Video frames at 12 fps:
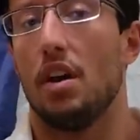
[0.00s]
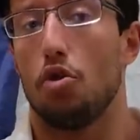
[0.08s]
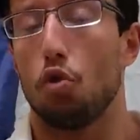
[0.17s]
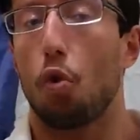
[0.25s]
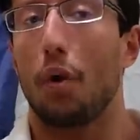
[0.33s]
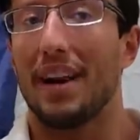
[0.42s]

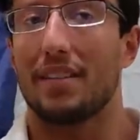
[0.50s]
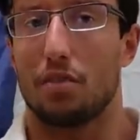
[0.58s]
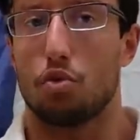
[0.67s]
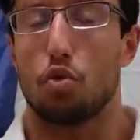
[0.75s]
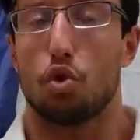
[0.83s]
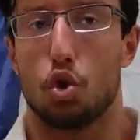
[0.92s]
You're right,
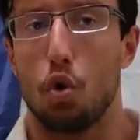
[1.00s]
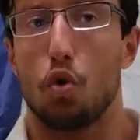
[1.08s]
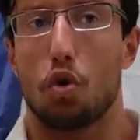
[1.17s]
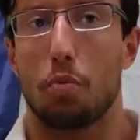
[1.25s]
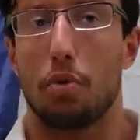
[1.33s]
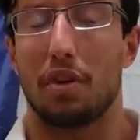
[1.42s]
it's a
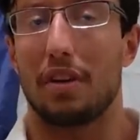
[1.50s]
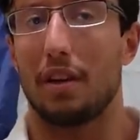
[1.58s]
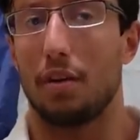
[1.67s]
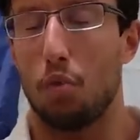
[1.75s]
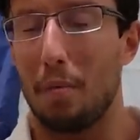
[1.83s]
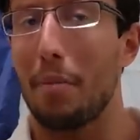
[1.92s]
joke, but
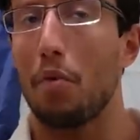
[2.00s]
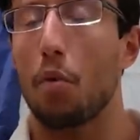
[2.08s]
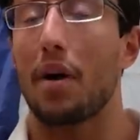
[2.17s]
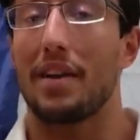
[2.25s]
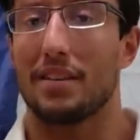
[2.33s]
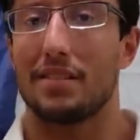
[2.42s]
remember
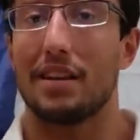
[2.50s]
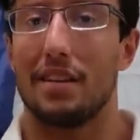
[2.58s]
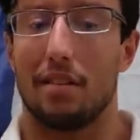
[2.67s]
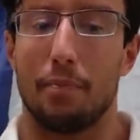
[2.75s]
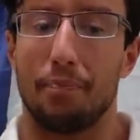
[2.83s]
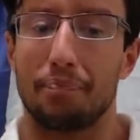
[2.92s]
what I said.